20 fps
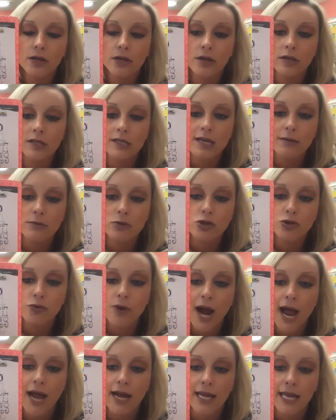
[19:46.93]
Notice how I'm
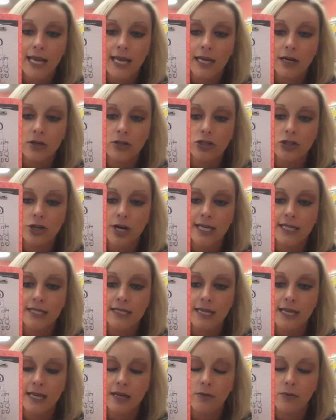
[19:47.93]
tracking or
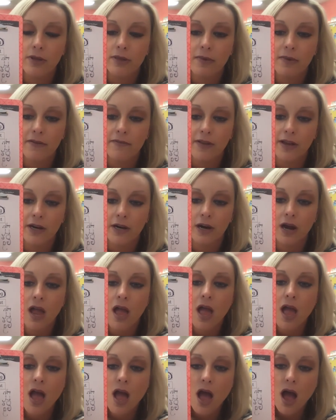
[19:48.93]
tracing it with my finger.
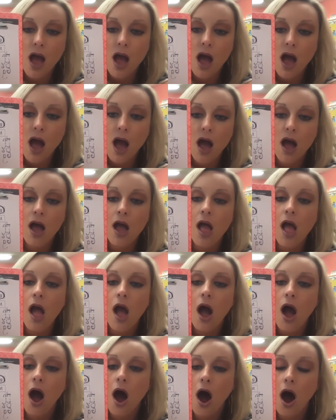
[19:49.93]

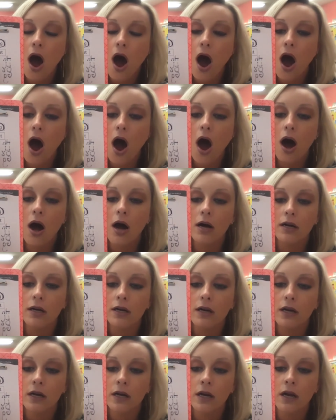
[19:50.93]
Ah,
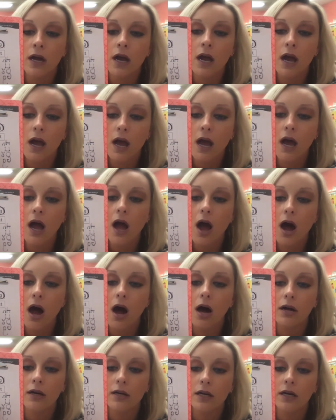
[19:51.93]
g,
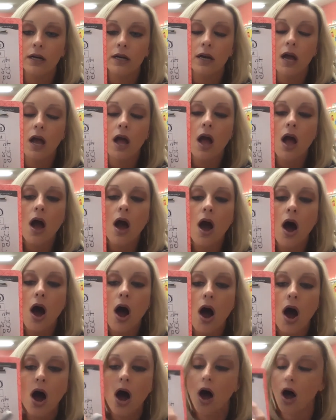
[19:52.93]
og,
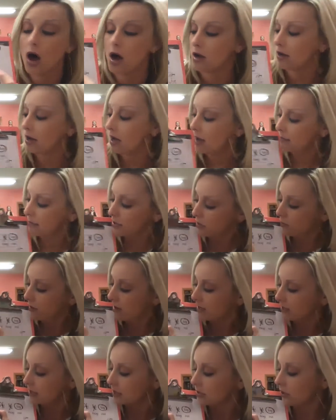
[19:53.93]
hog. I'm gonna go
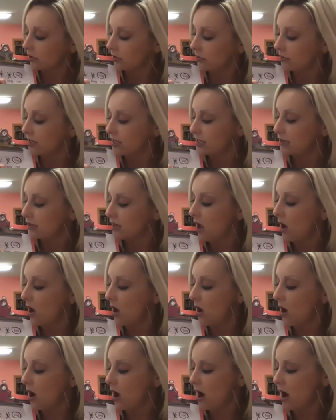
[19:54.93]
ahead and circle this. A
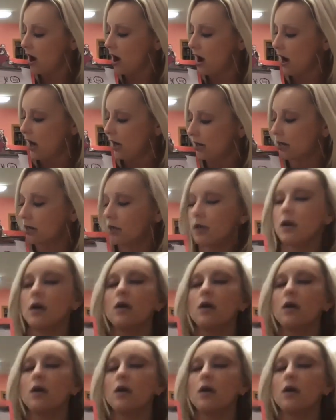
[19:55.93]
hog.